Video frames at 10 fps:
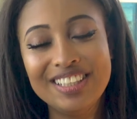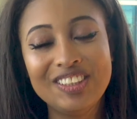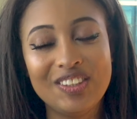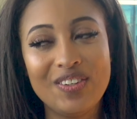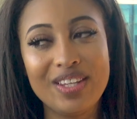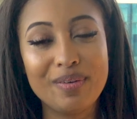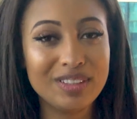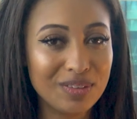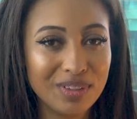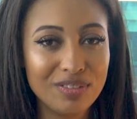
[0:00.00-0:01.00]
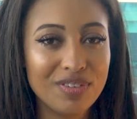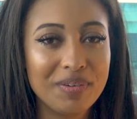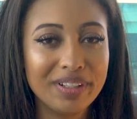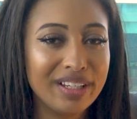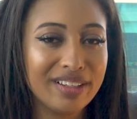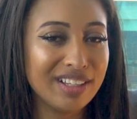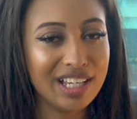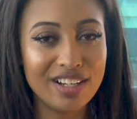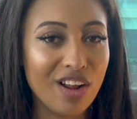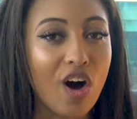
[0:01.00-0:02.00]
So that was like really fun. We're like
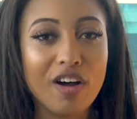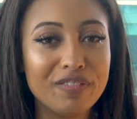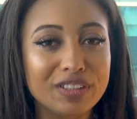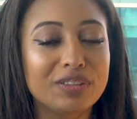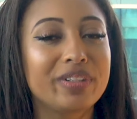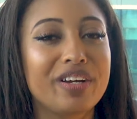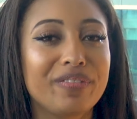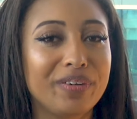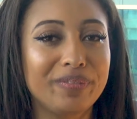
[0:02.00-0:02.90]
in an office or whatever,